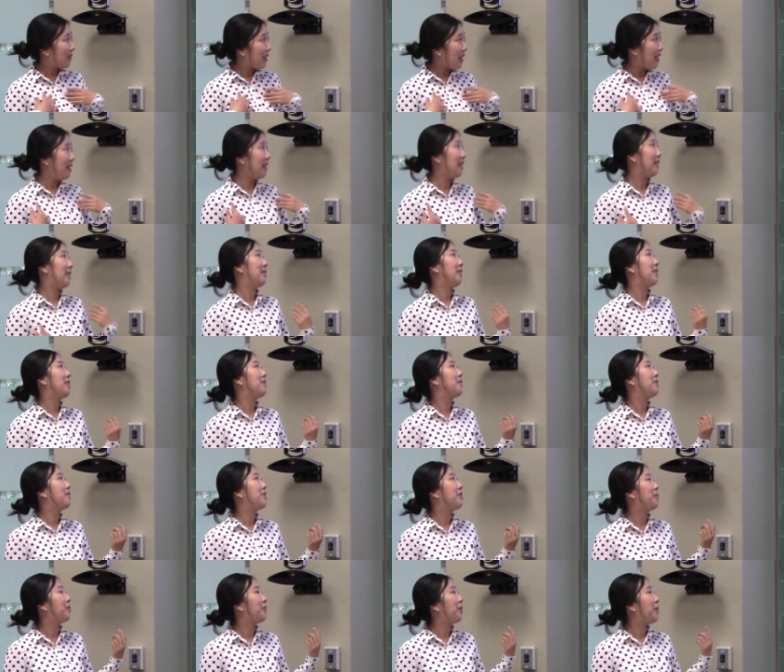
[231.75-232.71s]
research
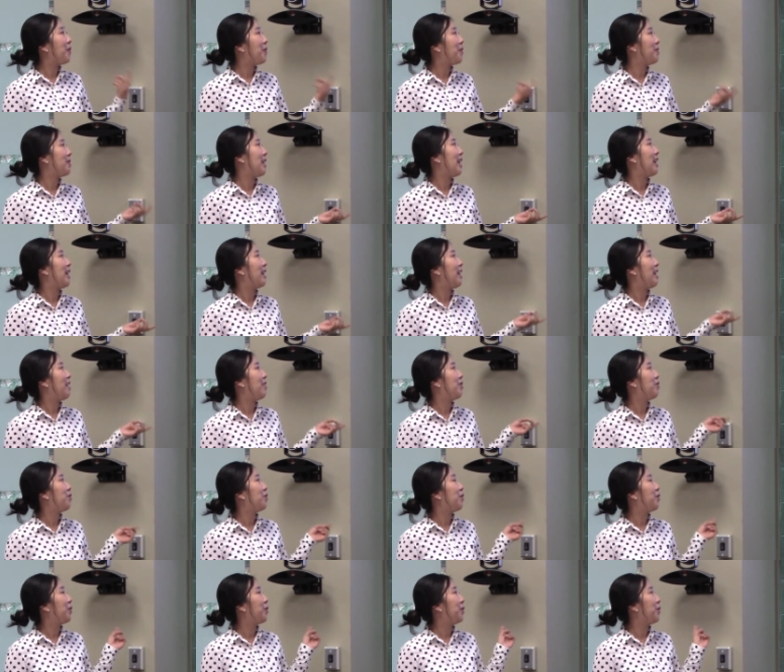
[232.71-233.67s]
project is
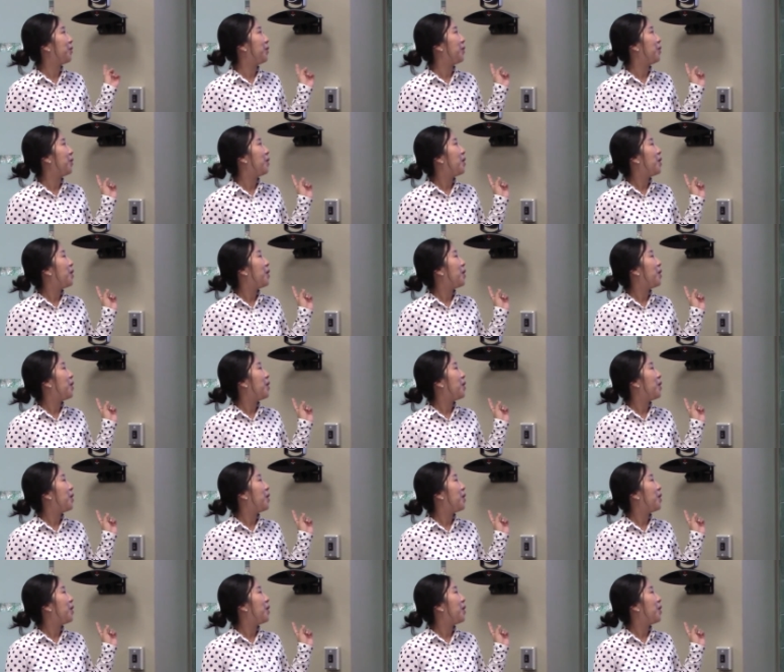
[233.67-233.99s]
to